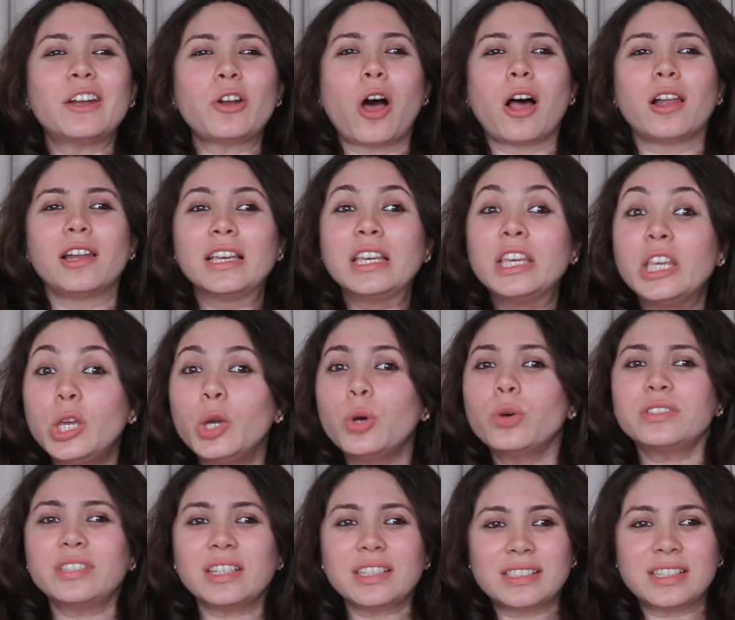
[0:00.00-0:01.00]
Rowling
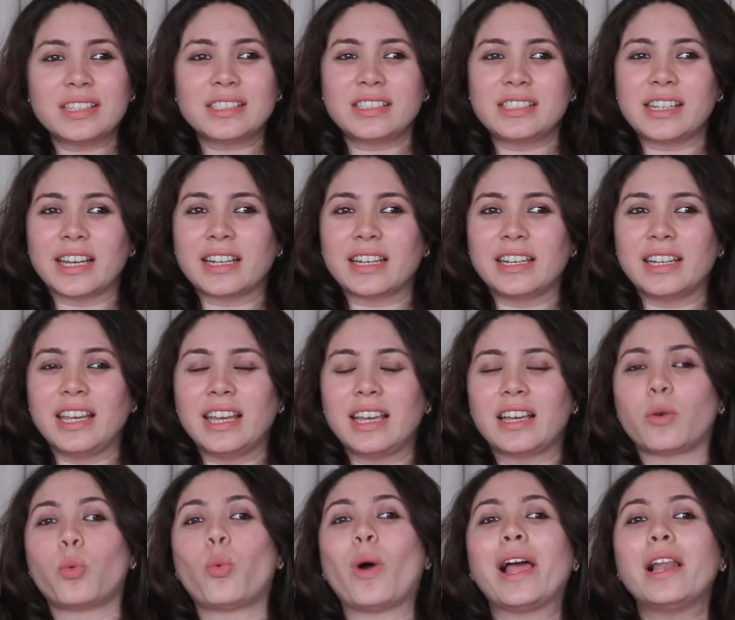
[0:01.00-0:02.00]
uses this technique
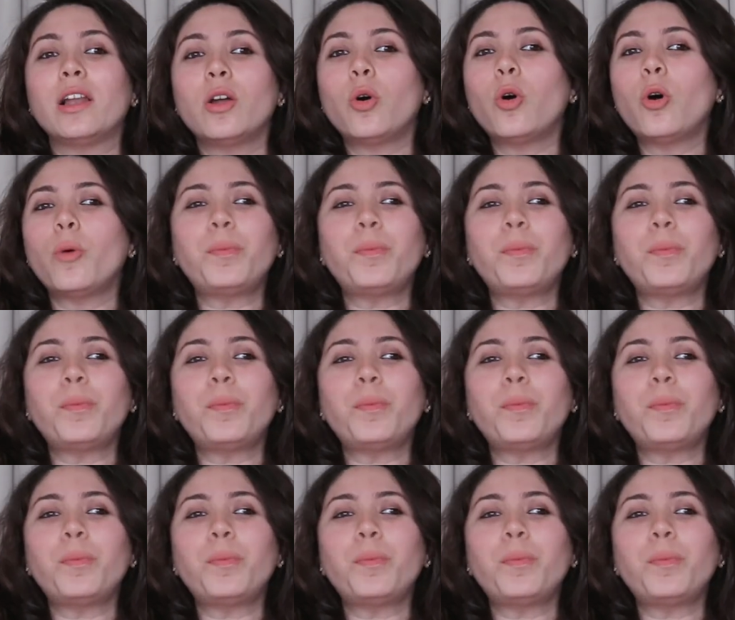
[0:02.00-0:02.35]
while